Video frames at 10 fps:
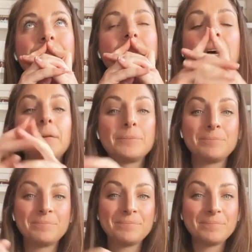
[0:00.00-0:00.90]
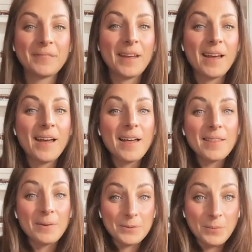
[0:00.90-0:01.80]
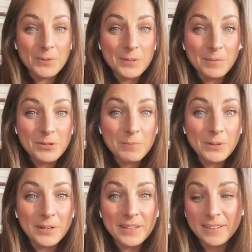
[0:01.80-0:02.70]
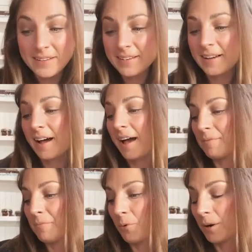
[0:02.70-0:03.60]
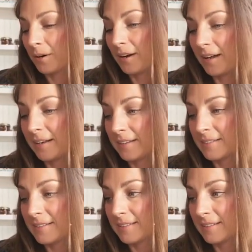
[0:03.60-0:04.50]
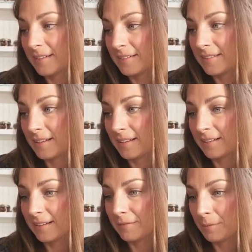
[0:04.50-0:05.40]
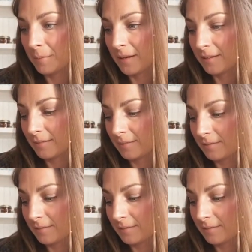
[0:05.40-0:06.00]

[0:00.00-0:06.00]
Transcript: yeah, that was mostly my spiel, I think. I have more, and it's leaving me.